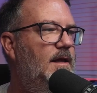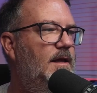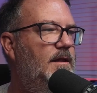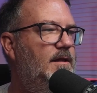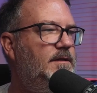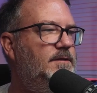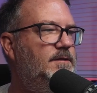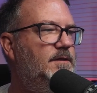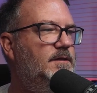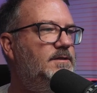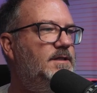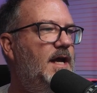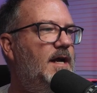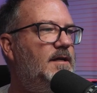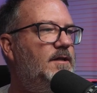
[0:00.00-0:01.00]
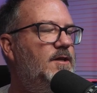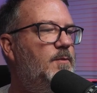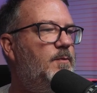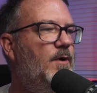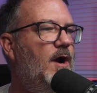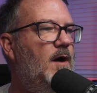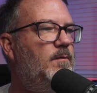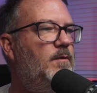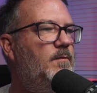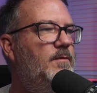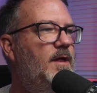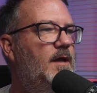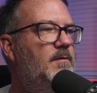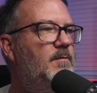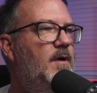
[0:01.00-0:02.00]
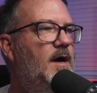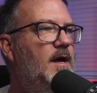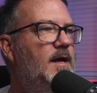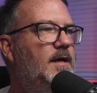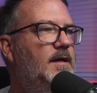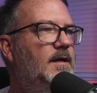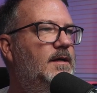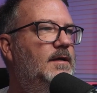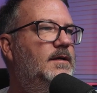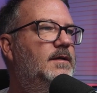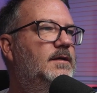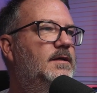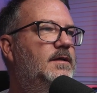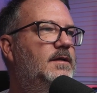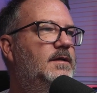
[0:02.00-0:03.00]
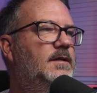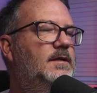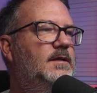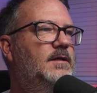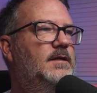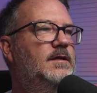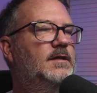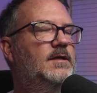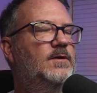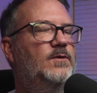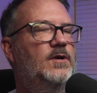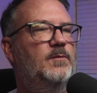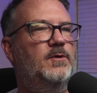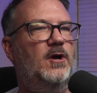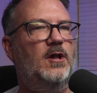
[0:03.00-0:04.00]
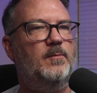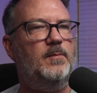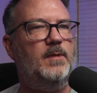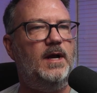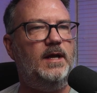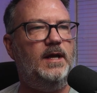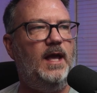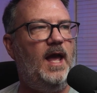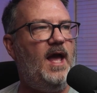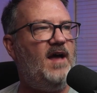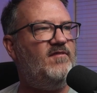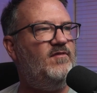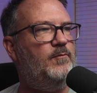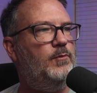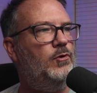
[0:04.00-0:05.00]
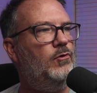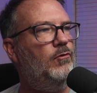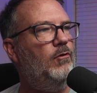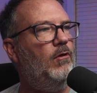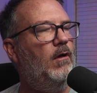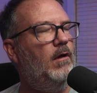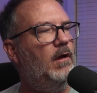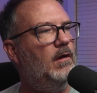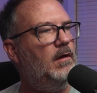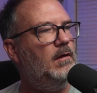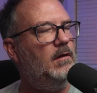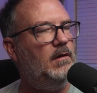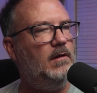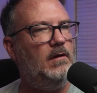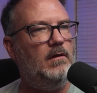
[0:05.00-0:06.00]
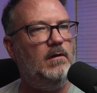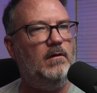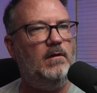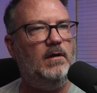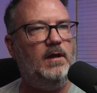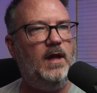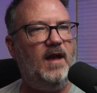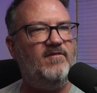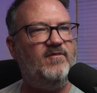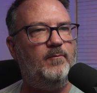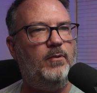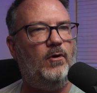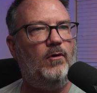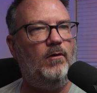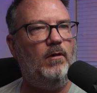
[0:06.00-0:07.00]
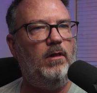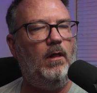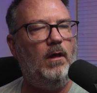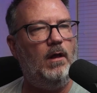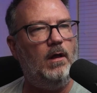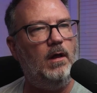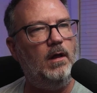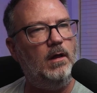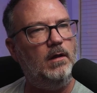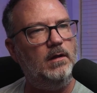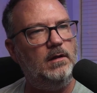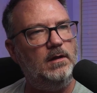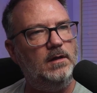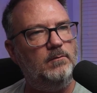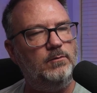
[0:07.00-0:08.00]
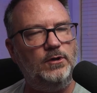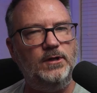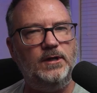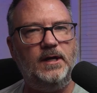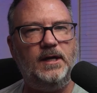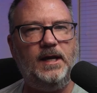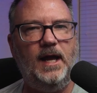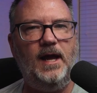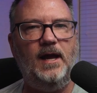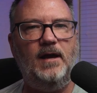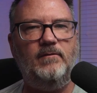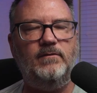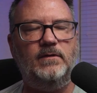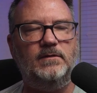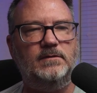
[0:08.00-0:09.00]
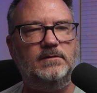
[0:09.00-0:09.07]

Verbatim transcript: This is exactly the problem that my, uh, what I'm calling my calf pull, calf pull, pulling a calf,